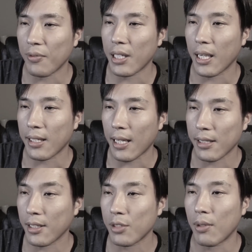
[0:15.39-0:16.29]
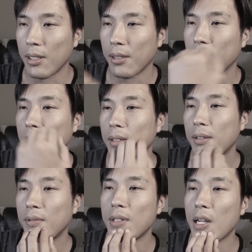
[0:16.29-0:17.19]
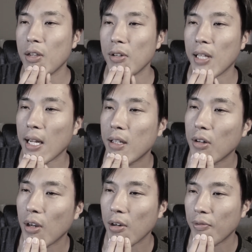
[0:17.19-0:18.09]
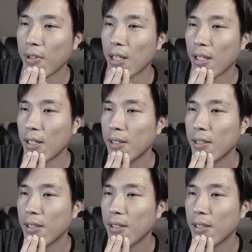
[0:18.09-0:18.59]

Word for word: over there, that this one when they're doing that choreography there.